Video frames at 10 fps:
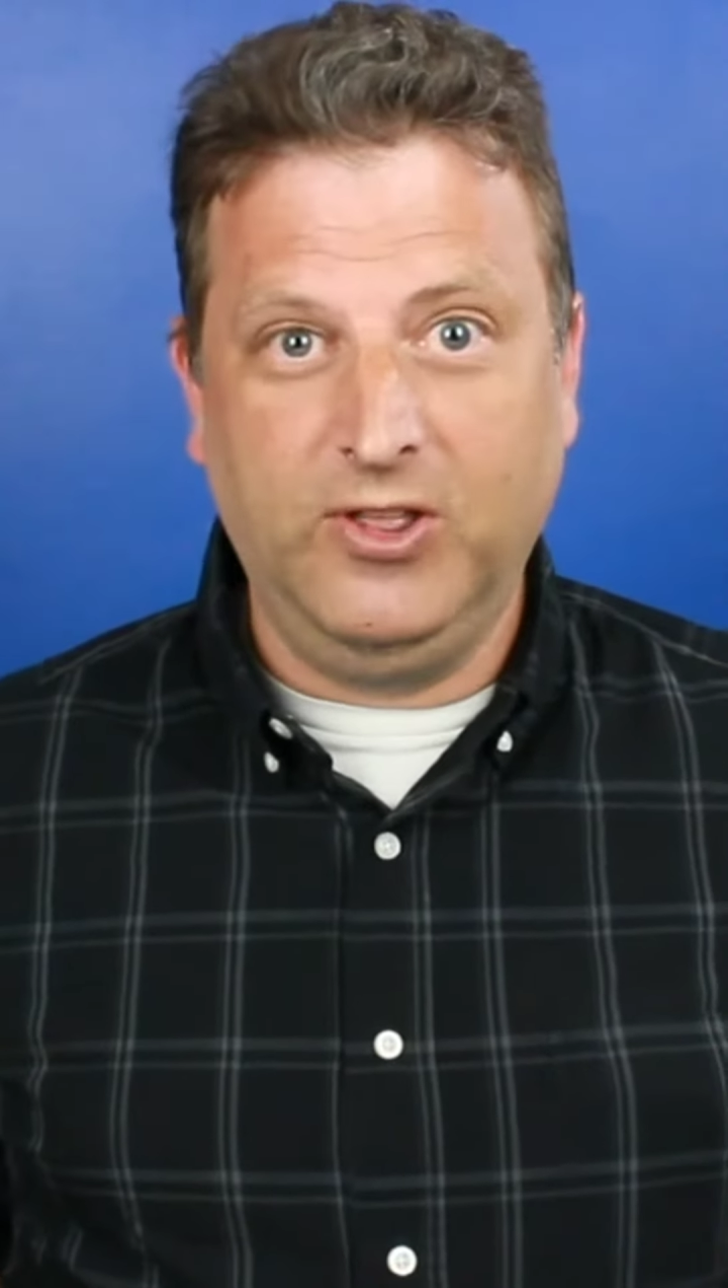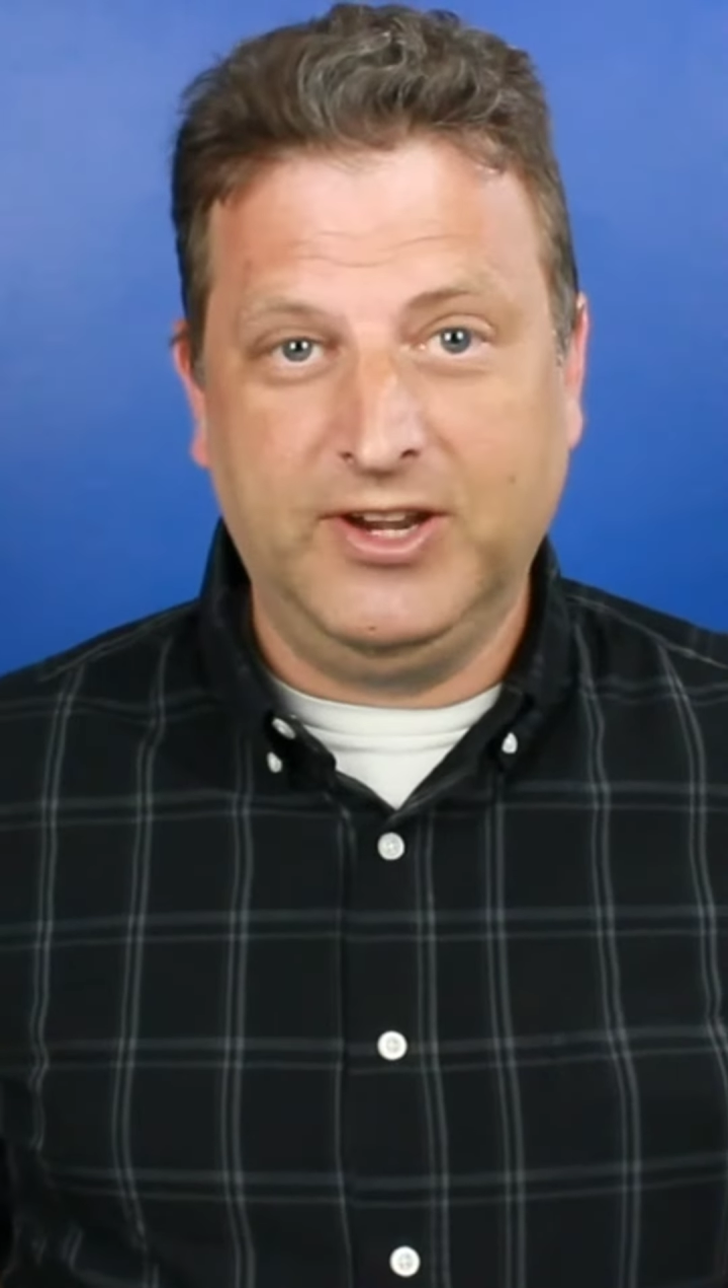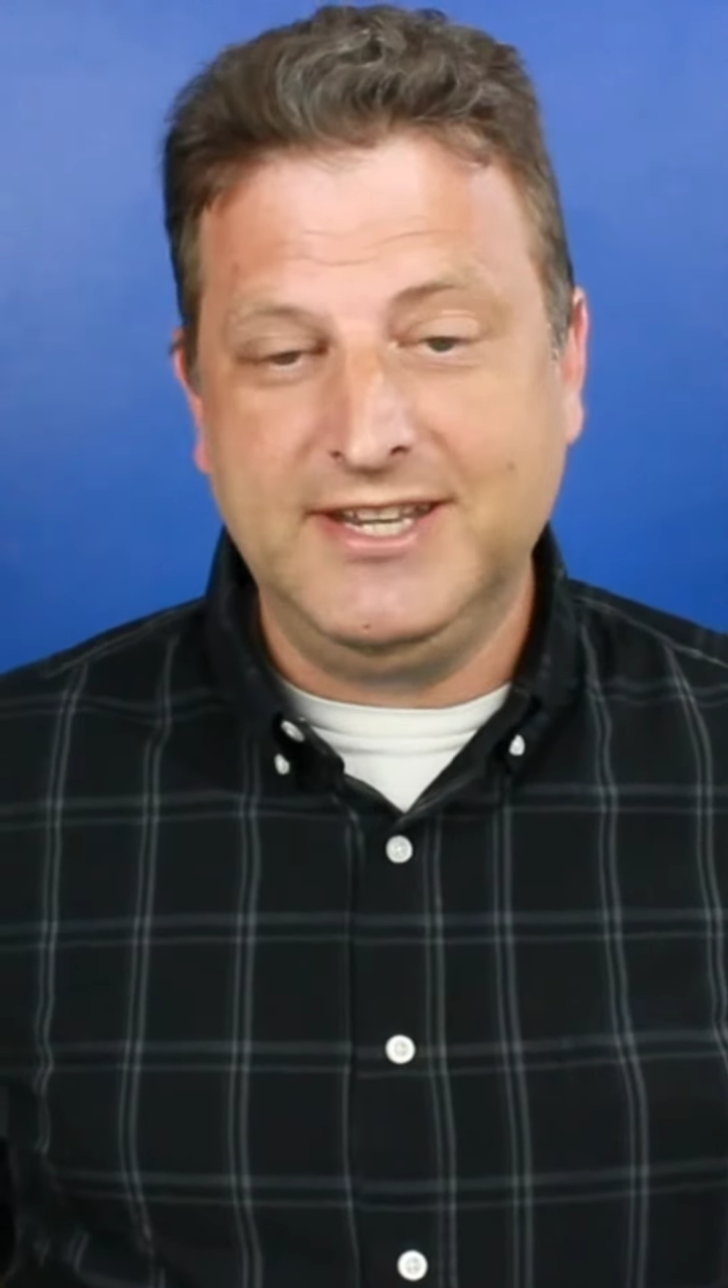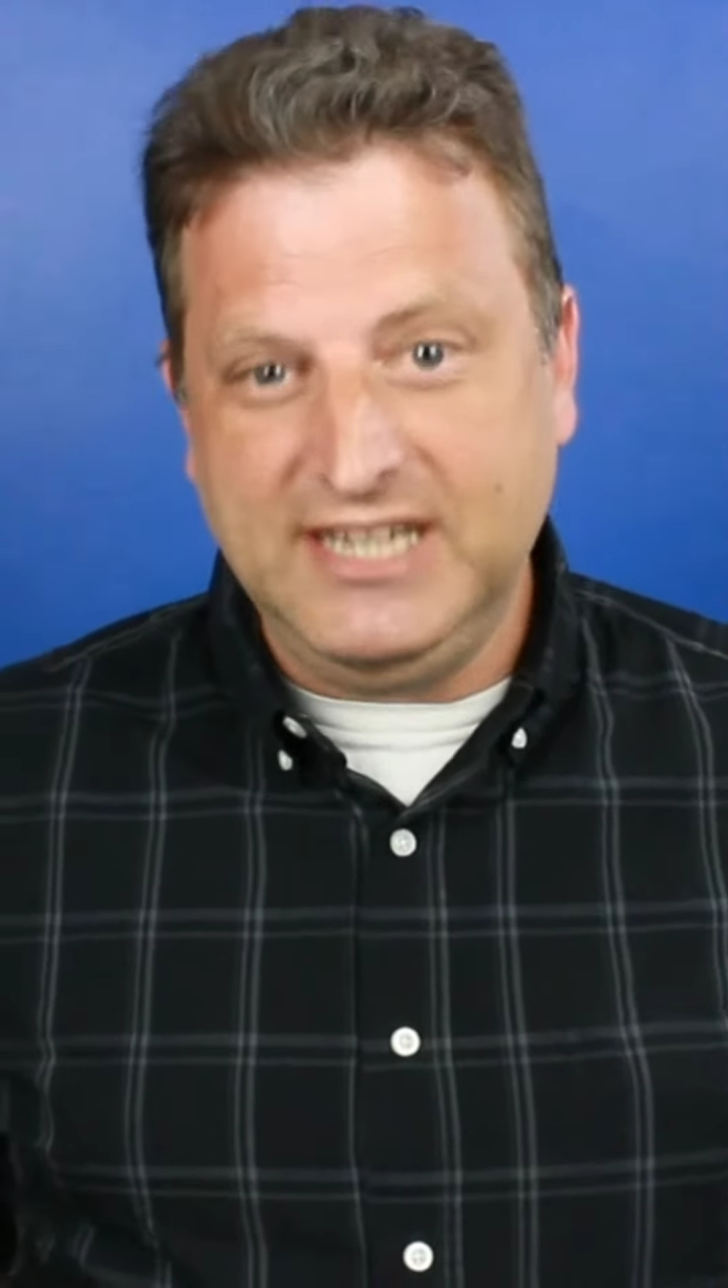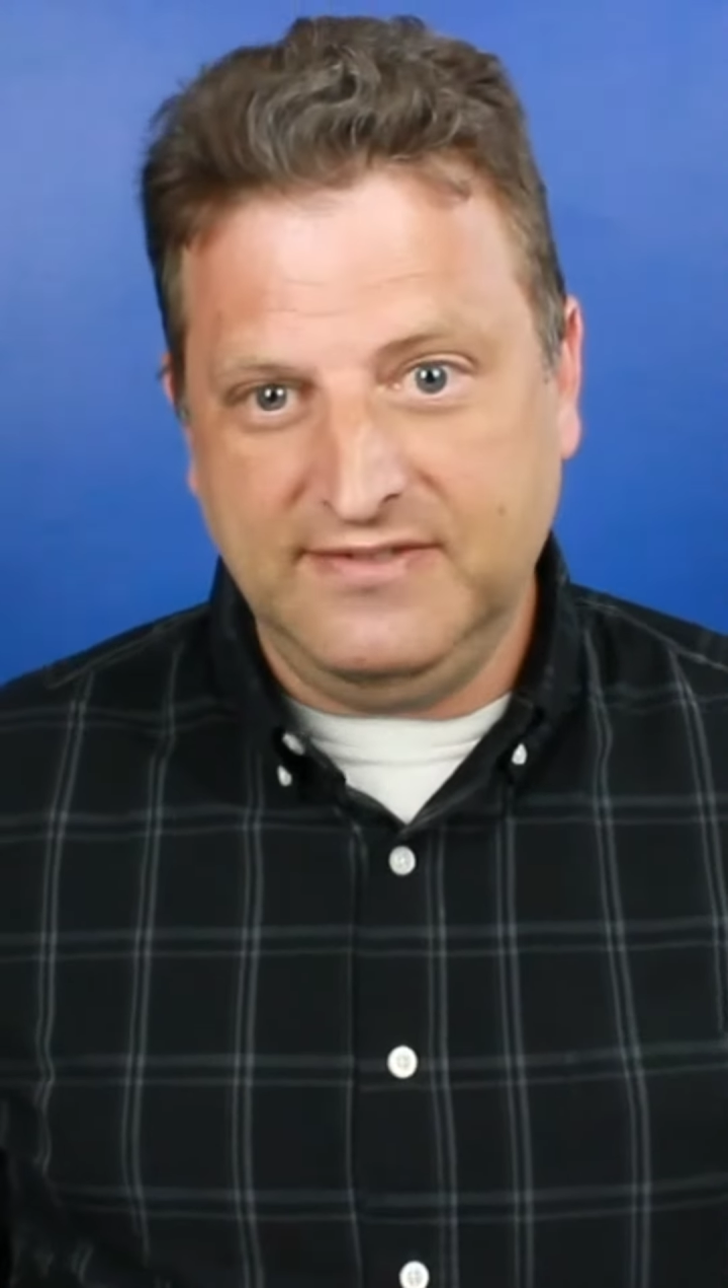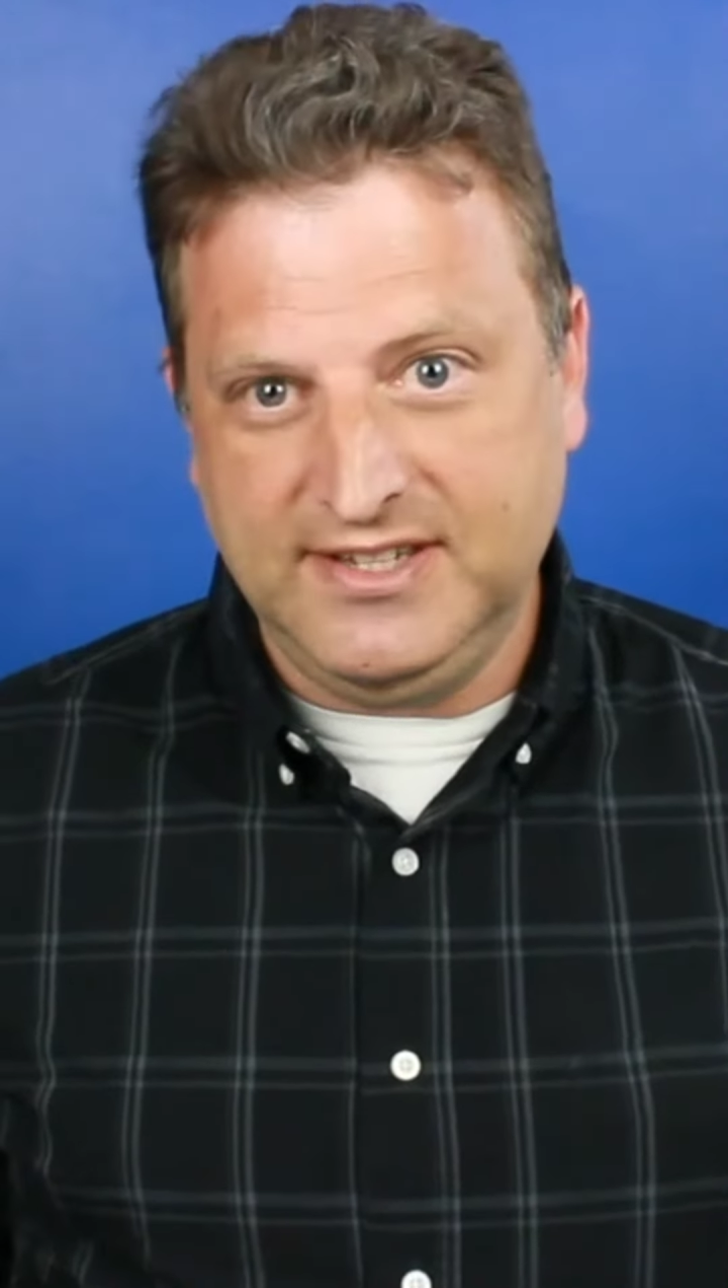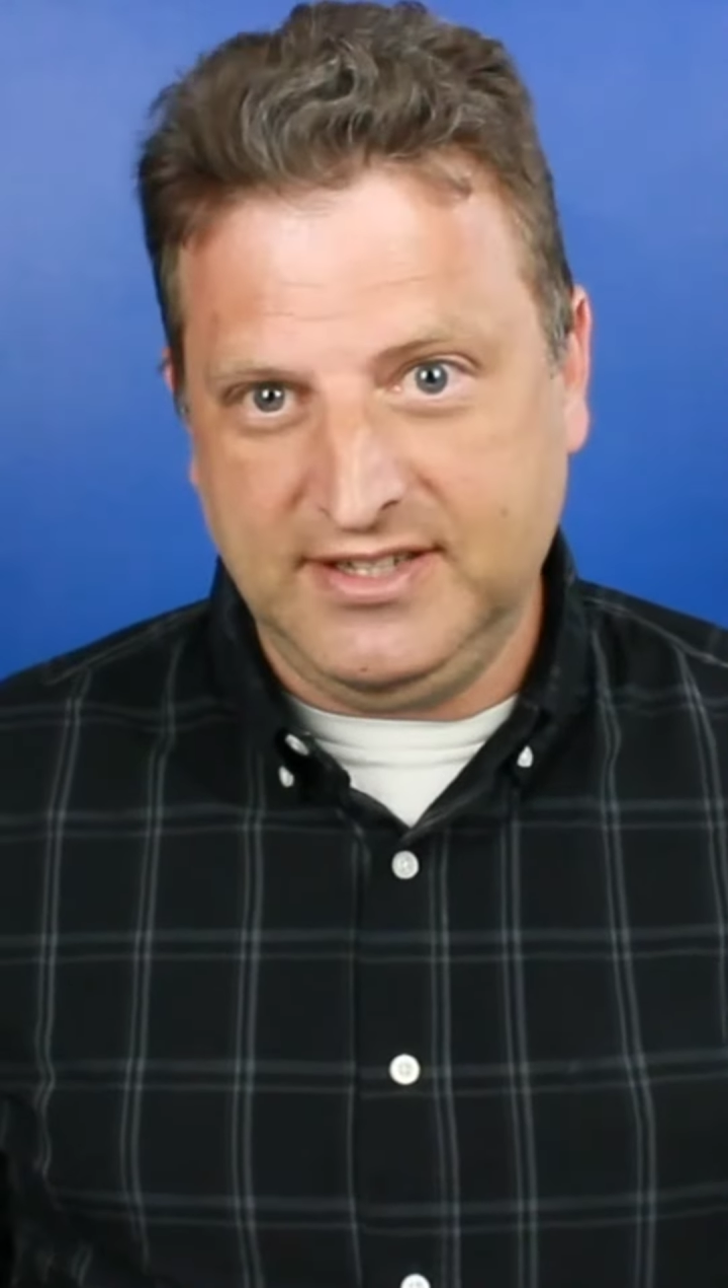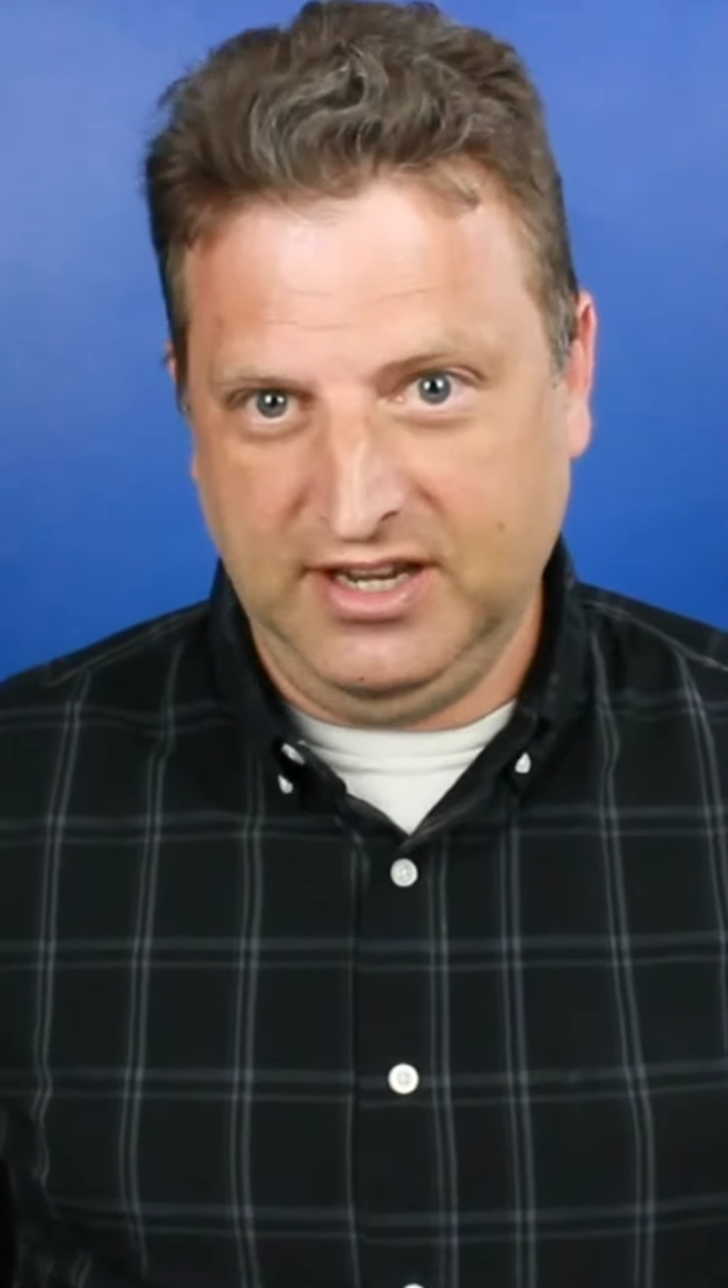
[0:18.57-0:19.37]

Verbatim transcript: role in a TV